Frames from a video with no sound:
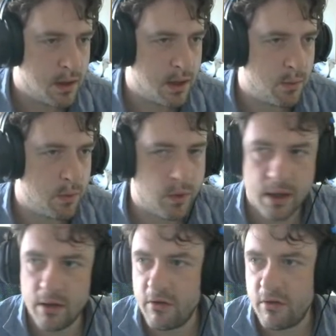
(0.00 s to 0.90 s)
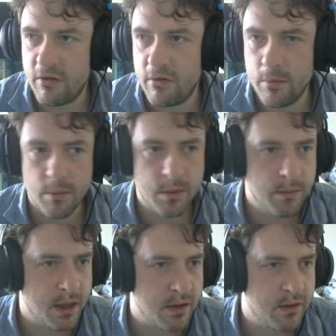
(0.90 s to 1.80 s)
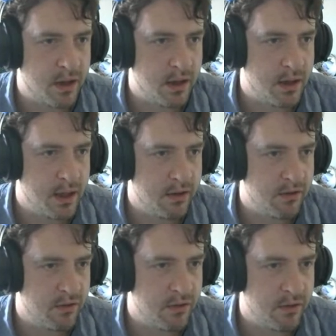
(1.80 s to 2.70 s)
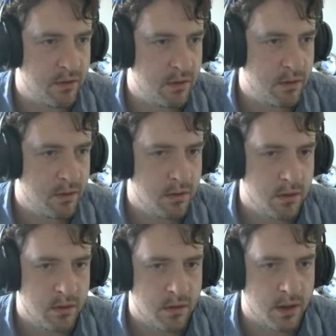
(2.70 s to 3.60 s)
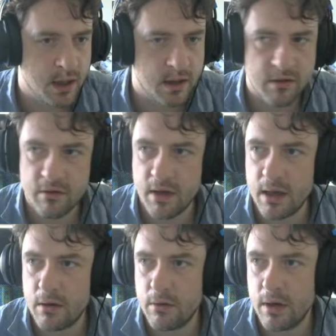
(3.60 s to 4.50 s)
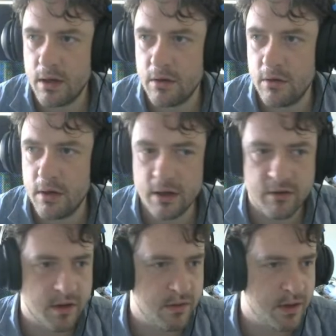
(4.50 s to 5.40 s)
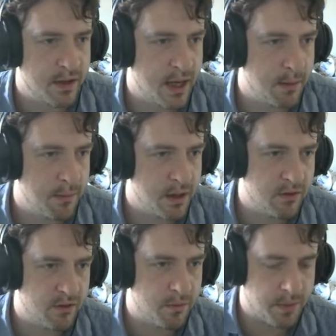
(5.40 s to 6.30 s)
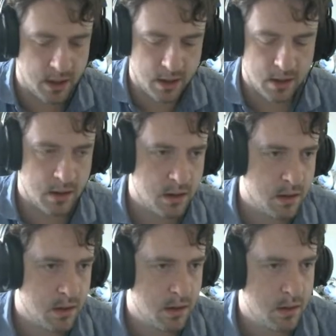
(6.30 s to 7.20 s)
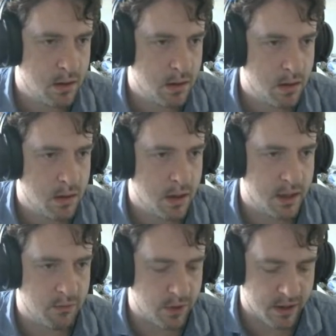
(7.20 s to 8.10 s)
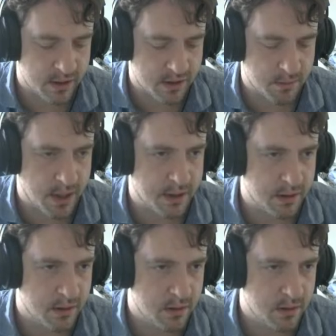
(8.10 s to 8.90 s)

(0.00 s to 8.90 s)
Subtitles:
And when we make the list, yeah, it's creating a new list, and the name needs to be, and it really doesn't matter.